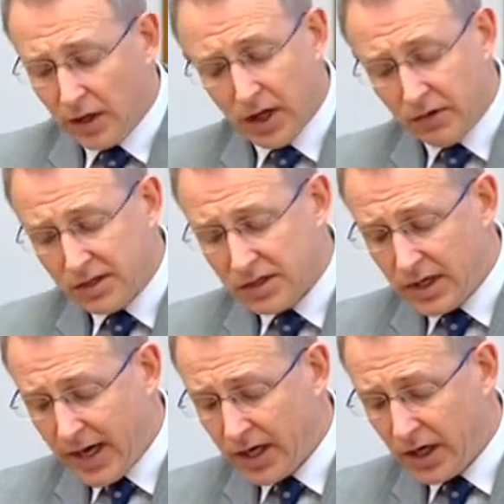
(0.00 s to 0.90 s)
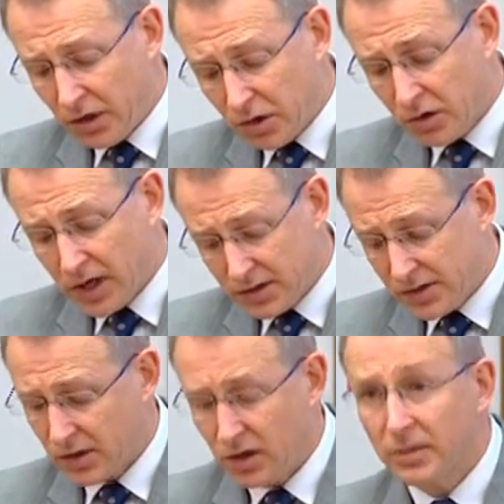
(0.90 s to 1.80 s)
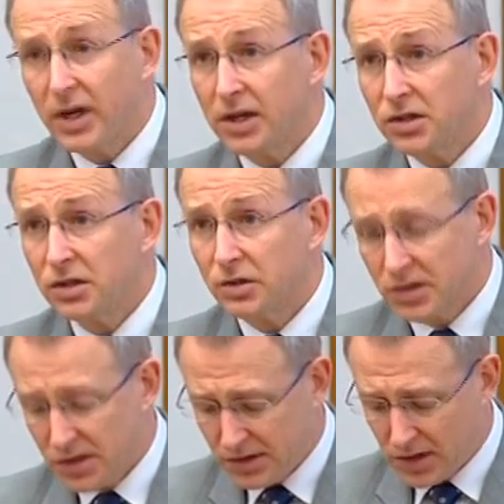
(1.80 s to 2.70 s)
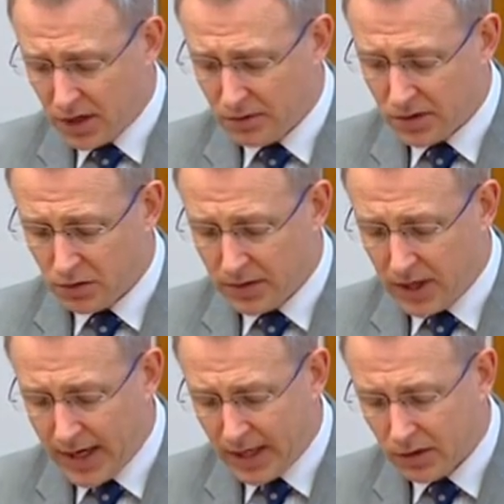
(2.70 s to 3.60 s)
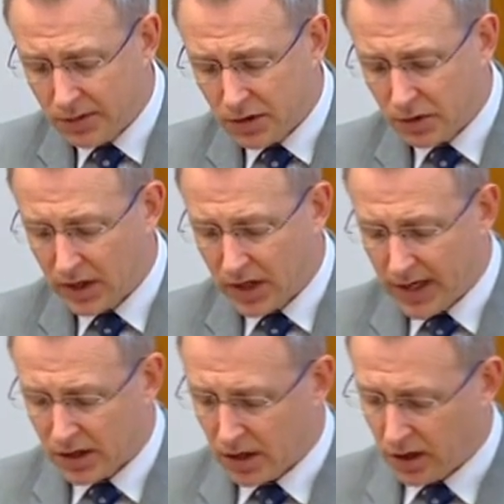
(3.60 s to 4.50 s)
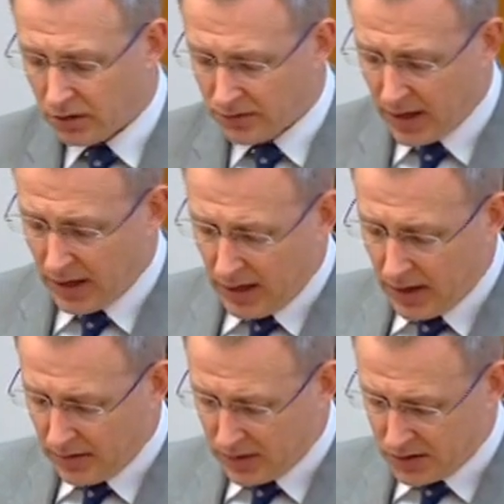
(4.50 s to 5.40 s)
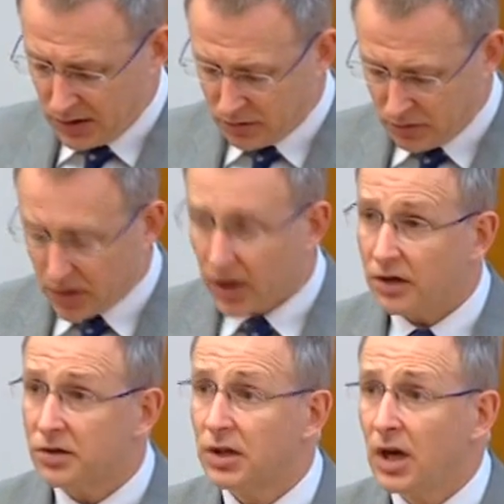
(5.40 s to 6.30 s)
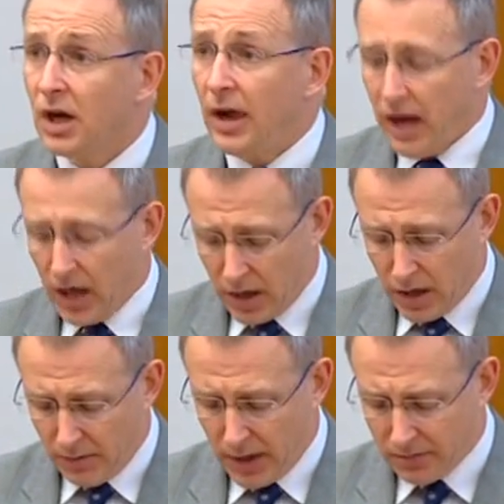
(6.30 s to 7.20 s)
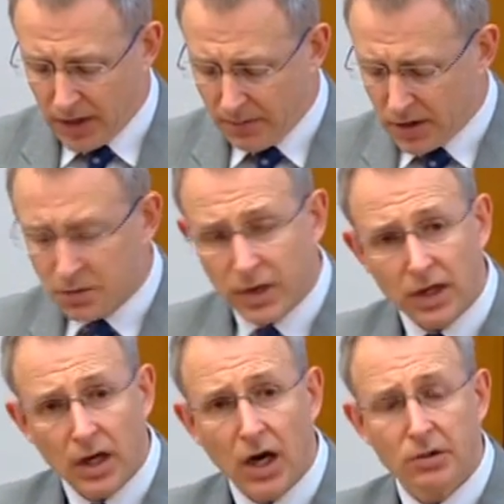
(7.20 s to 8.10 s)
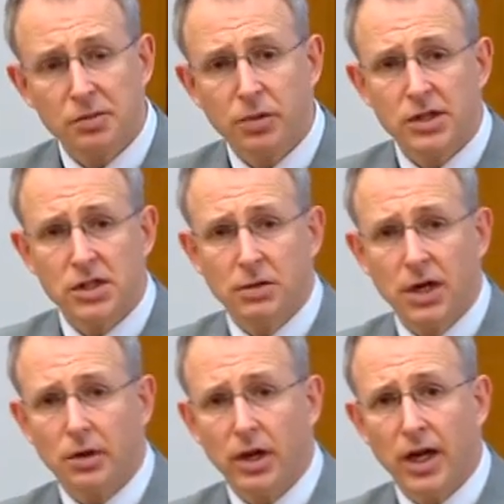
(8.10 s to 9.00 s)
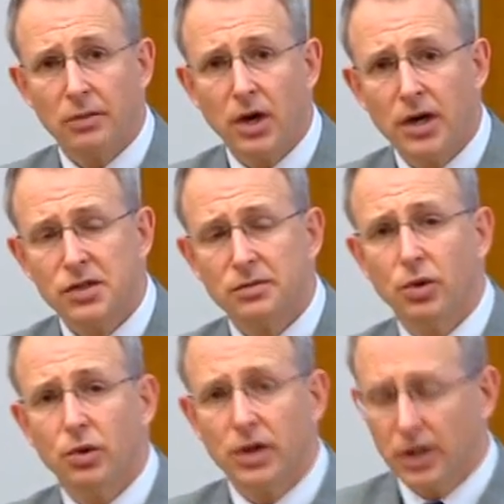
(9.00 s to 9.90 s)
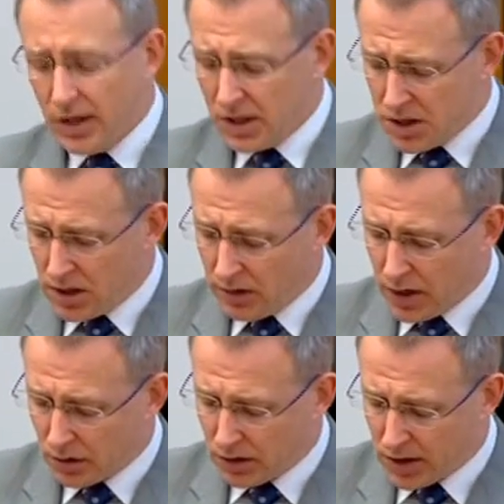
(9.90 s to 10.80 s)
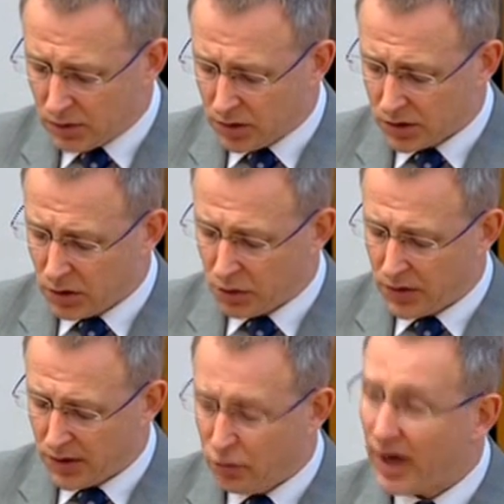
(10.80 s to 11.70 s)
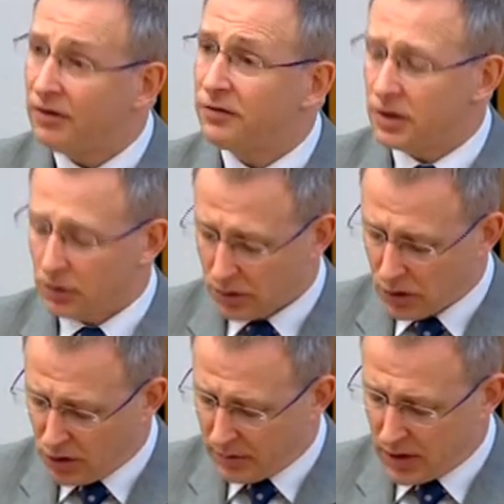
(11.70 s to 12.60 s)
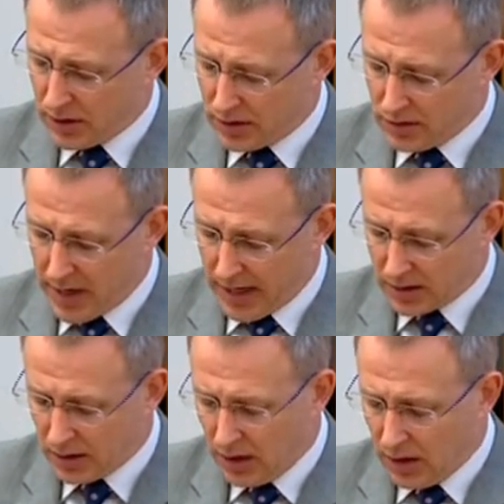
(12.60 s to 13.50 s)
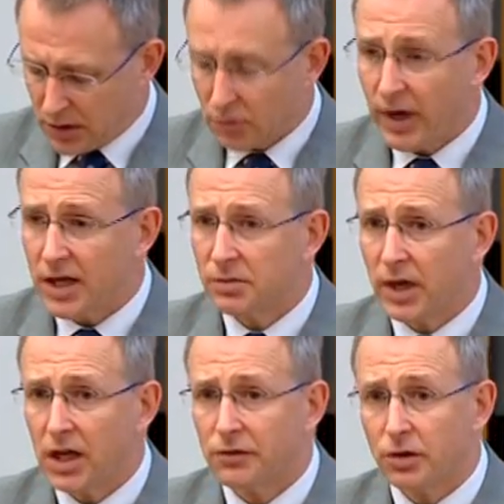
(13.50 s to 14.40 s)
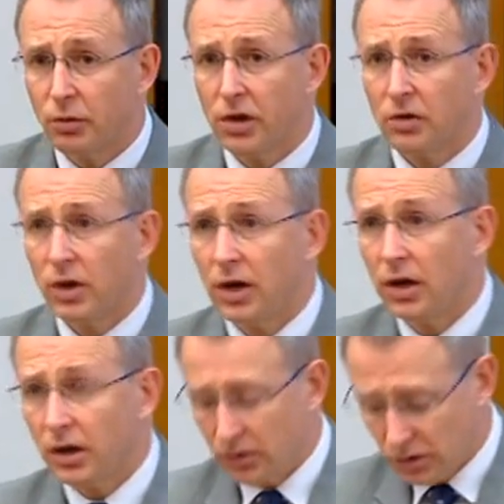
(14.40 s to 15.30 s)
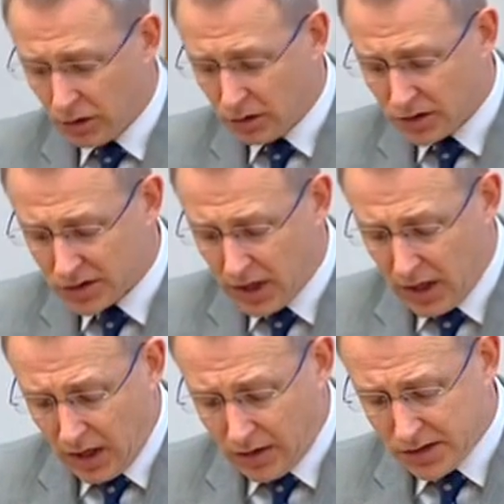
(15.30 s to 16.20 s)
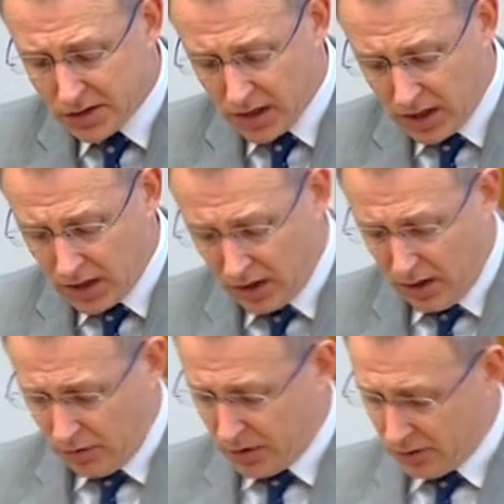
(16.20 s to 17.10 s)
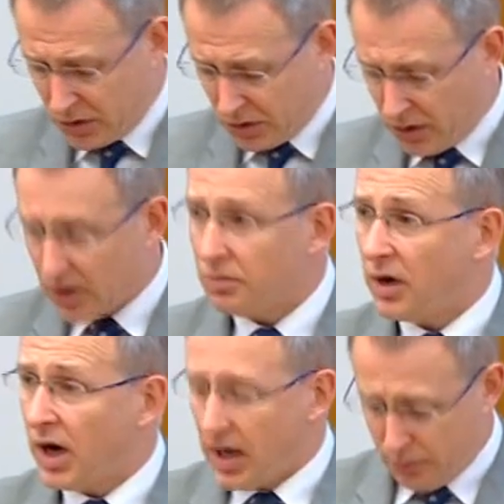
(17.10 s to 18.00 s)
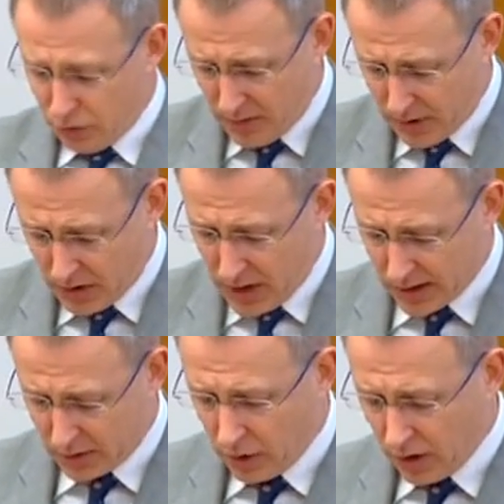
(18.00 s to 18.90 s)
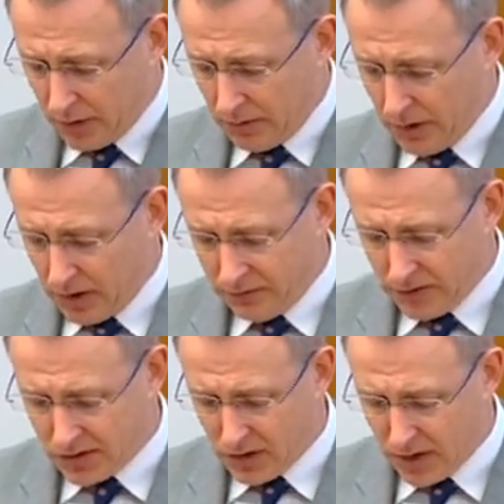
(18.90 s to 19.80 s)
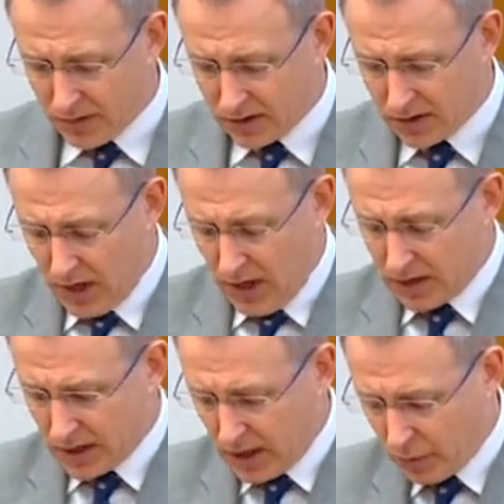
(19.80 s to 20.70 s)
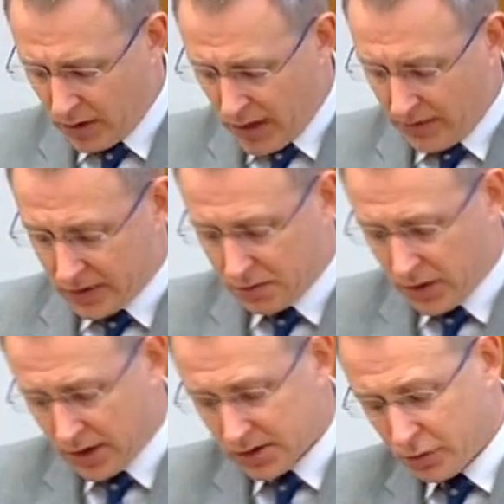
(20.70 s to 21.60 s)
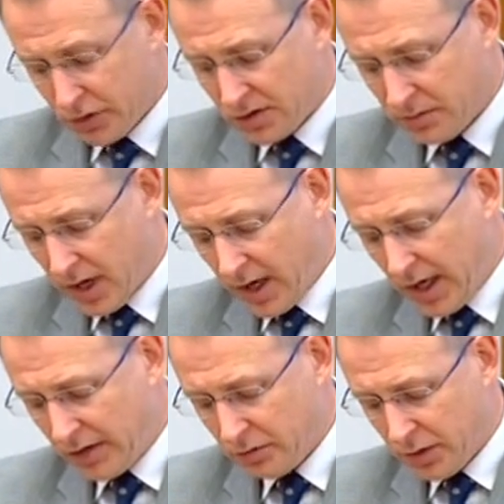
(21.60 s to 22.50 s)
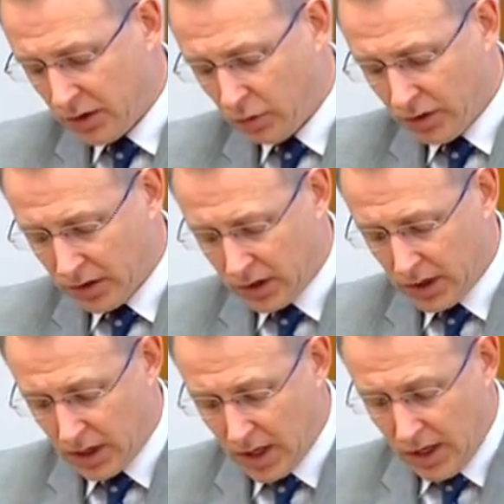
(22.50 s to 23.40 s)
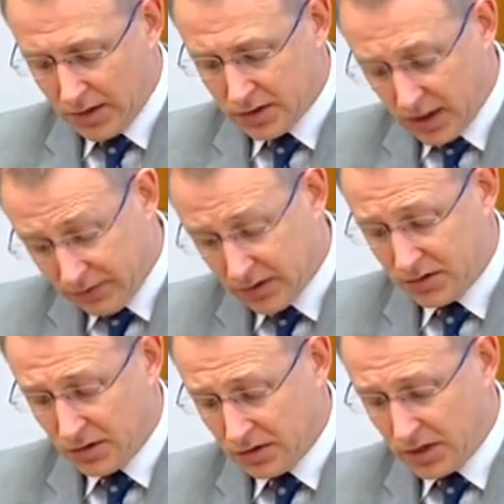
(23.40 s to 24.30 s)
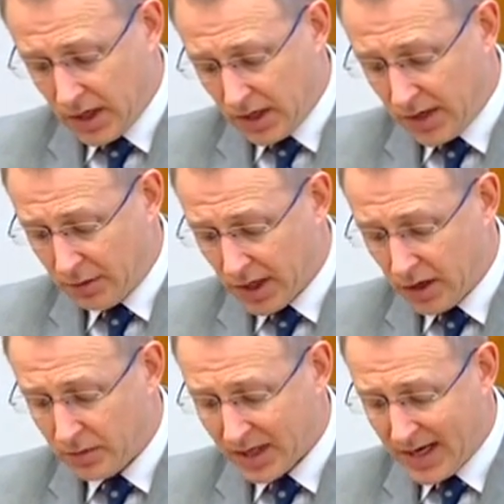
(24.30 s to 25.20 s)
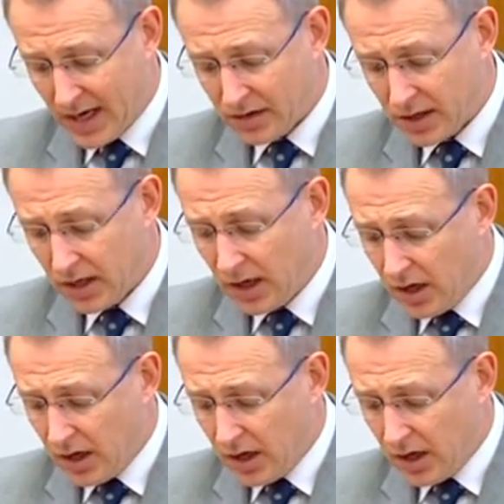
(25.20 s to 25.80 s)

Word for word: There is today no crisis accommodation to assist homeless women anywhere between Lane Cove and the Central Coast. Uh, Madam Deputy Speaker, I was pleased to be able to lend my support. Each year I organise what's called the Bradfield Comedy Debate to raise money for a worthwhile local cause. This year we were joined by prominent ex-Wallaby Peter Fitzsimons, together with other speakers Bruce Maher, Andrew Bell, Warren Lee, Steph D'Souza and Abigail McCarthy.